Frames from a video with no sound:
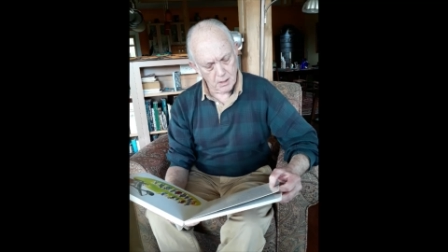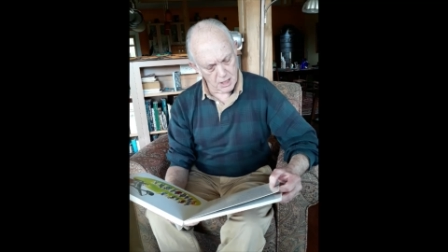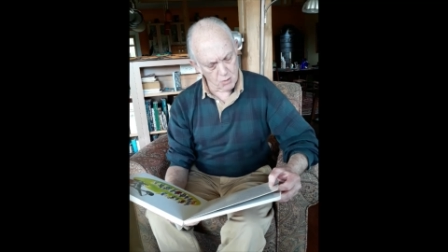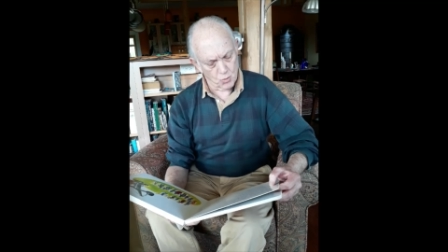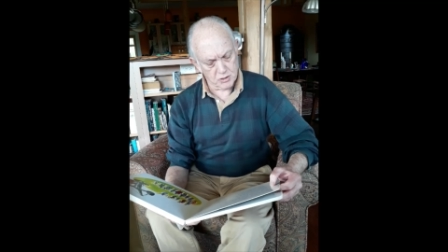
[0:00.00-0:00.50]

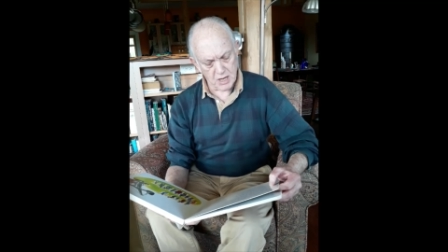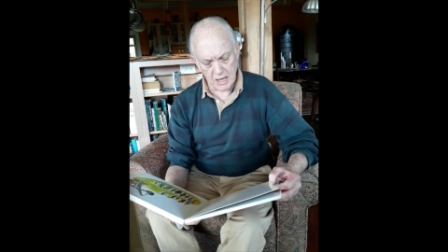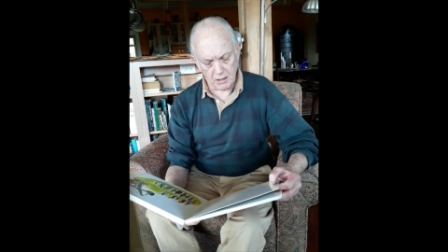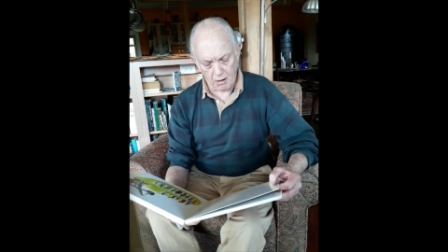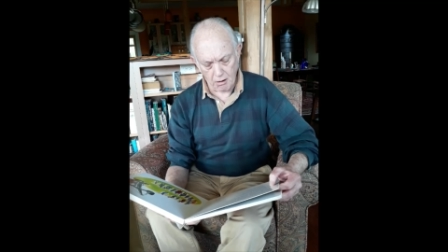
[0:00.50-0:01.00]
It would
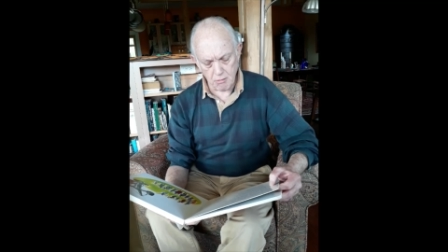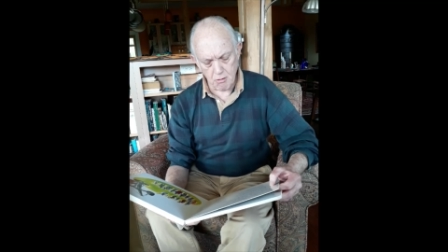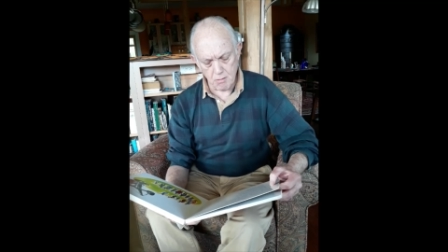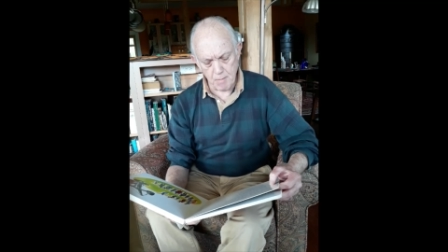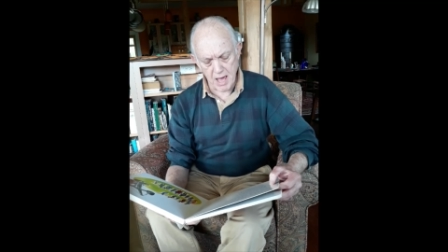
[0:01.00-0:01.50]
take a
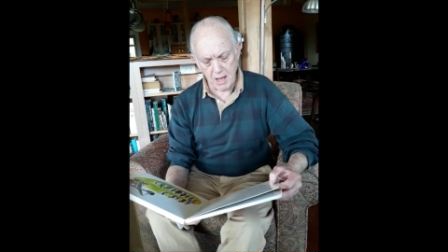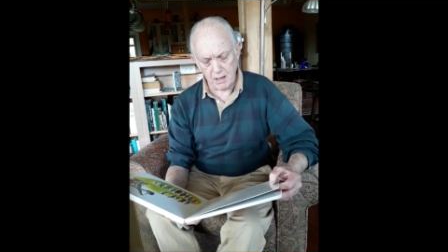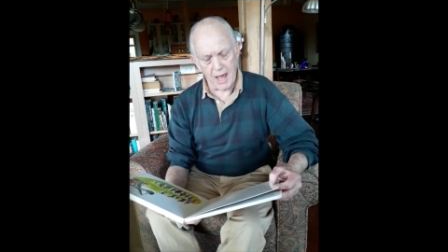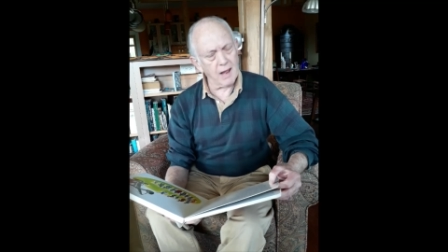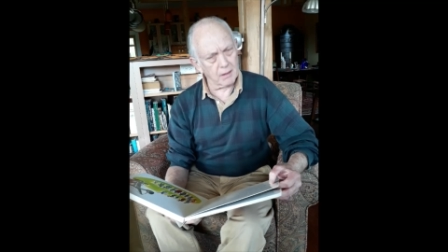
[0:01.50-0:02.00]
hundred
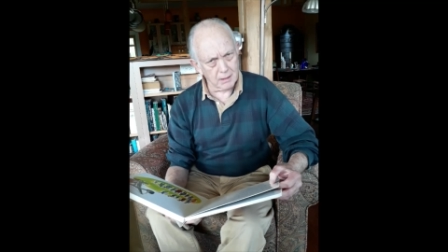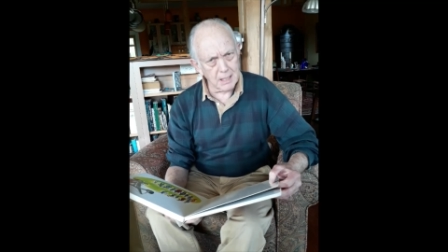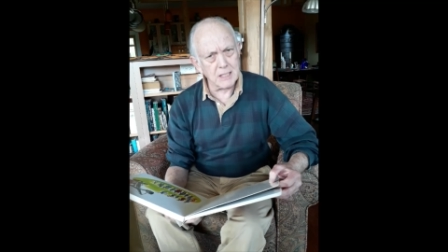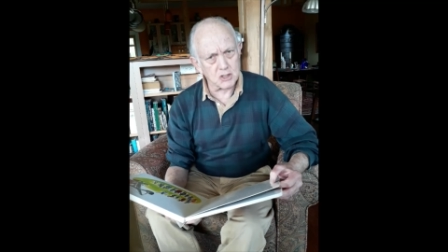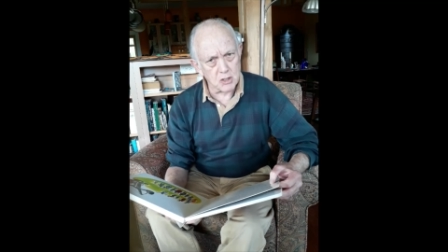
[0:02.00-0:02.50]
men at
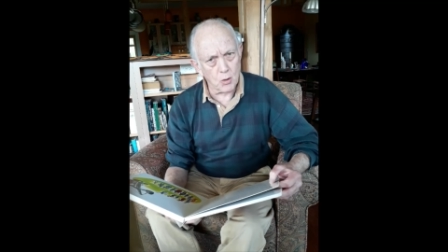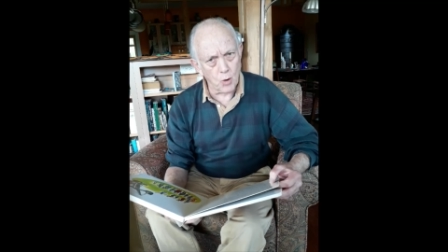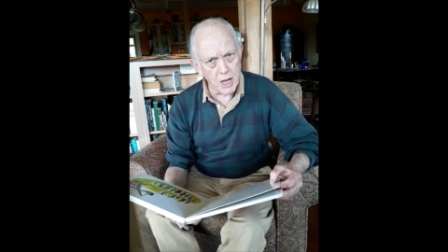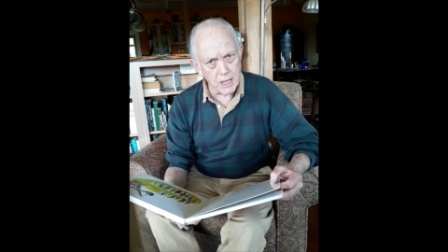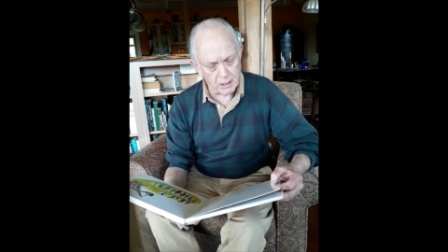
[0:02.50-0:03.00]
least a
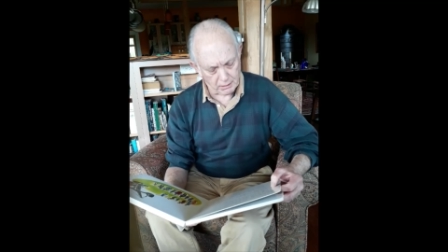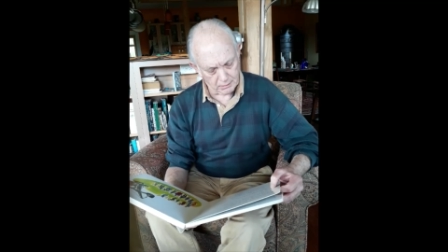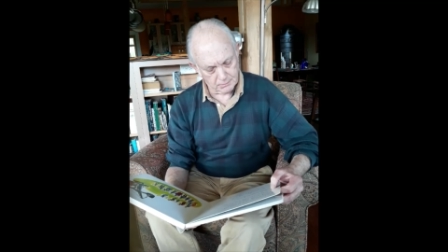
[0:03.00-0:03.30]
week.